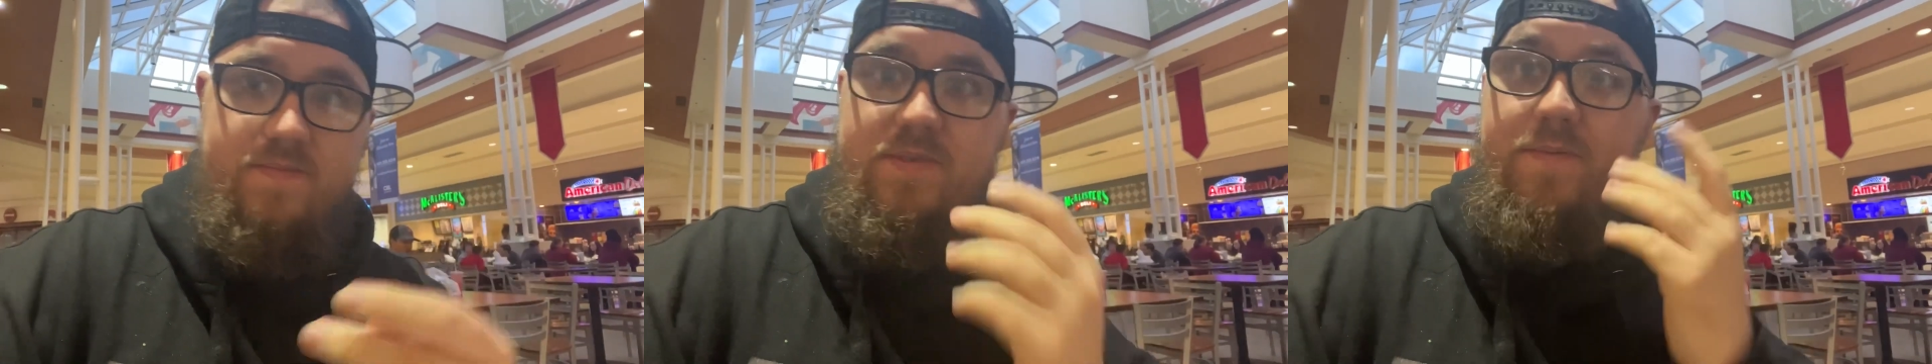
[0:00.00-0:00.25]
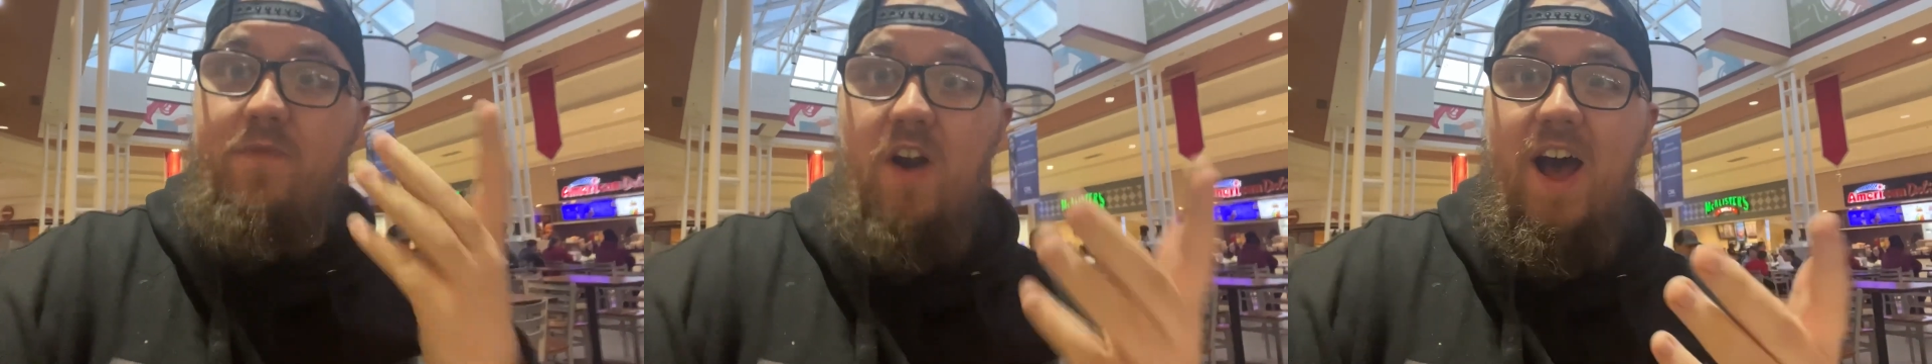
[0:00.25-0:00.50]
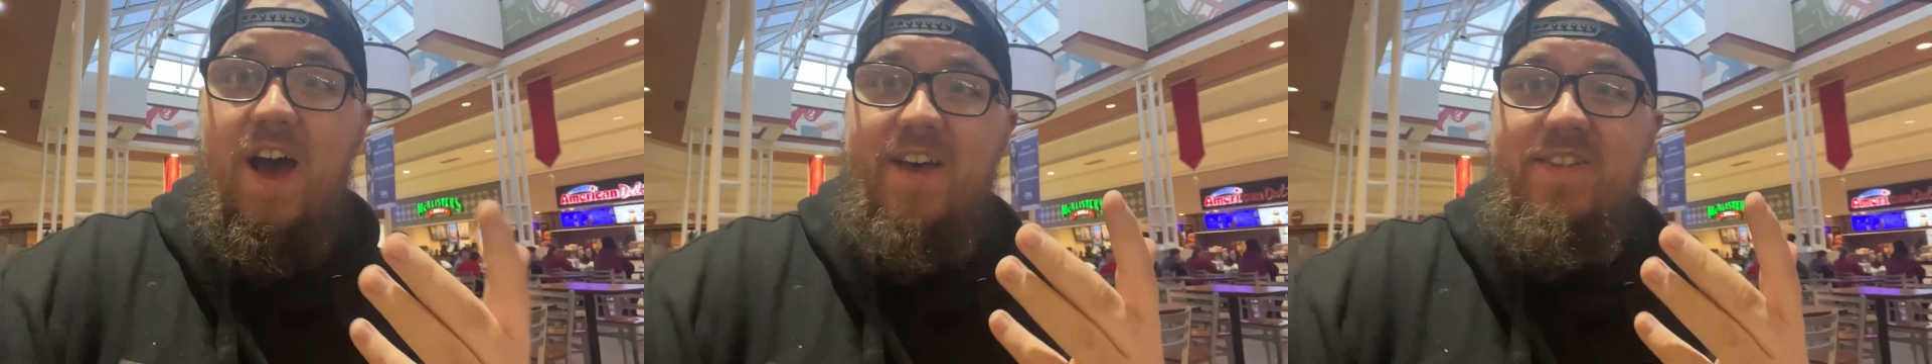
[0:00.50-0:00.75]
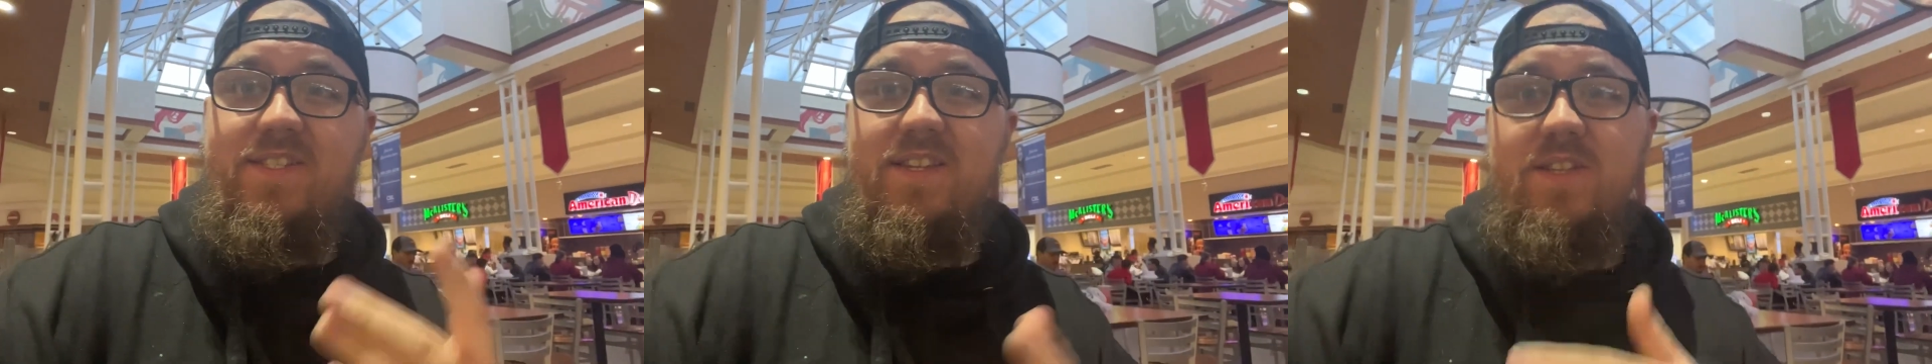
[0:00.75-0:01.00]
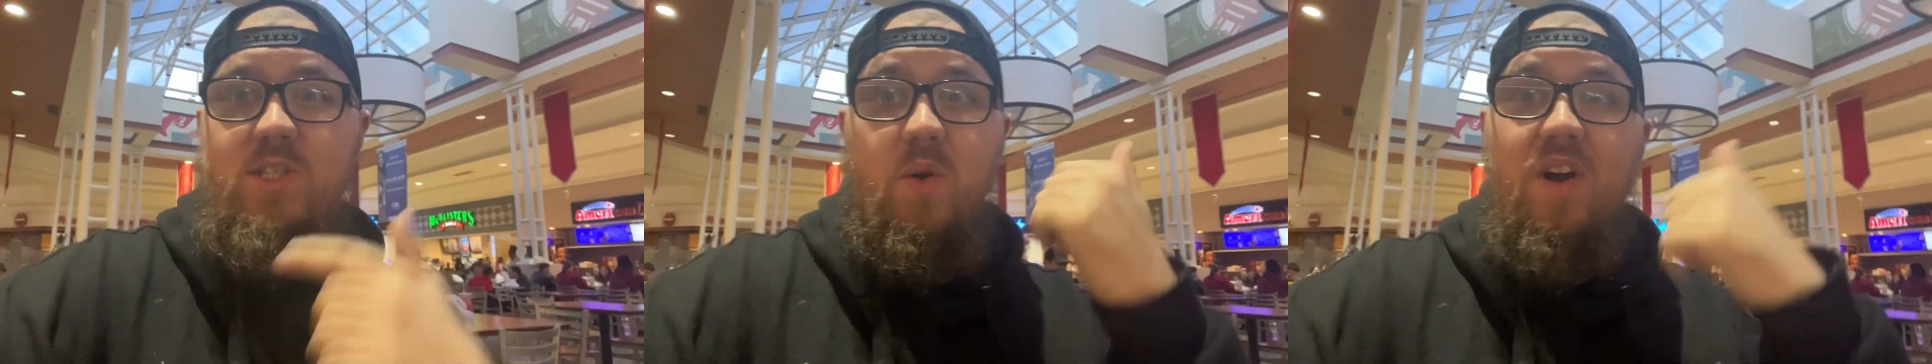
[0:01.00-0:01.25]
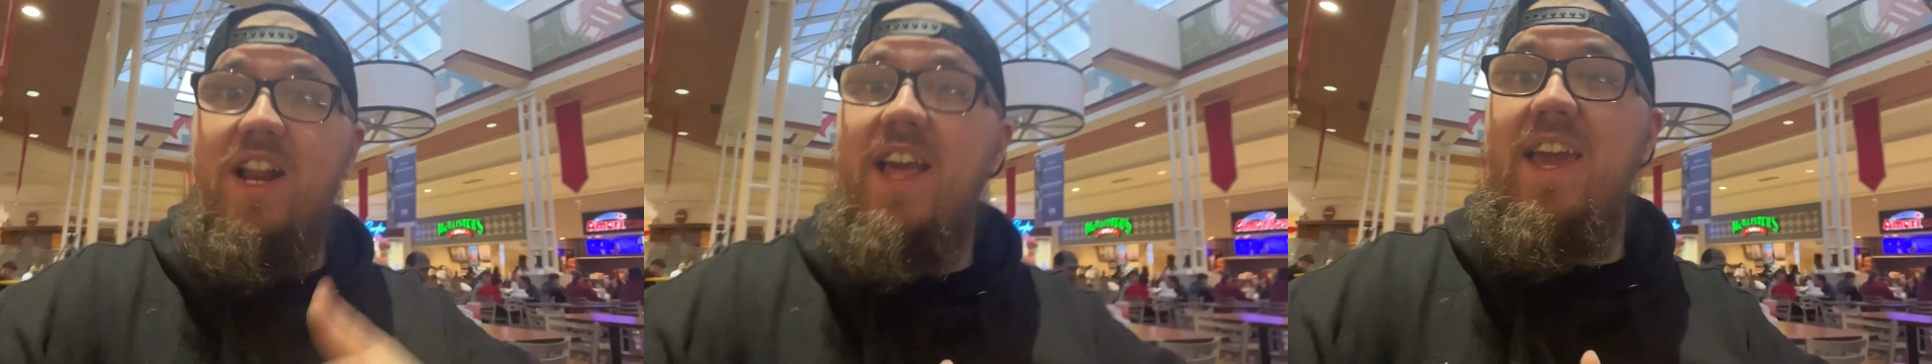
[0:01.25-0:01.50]
some fries. So
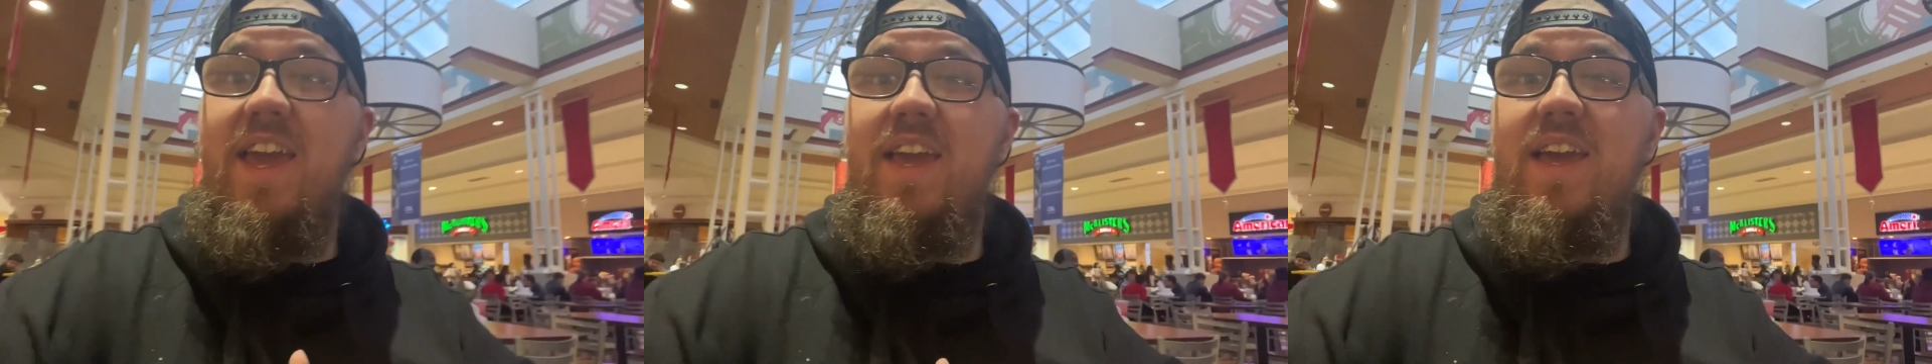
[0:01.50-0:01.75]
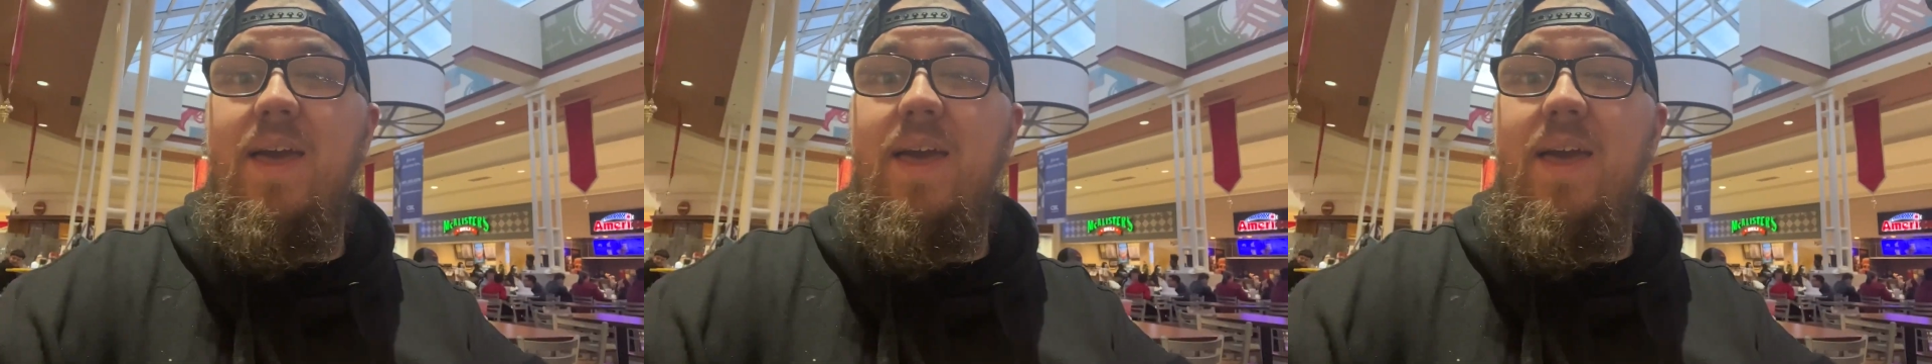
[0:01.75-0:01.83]
we're gonna eat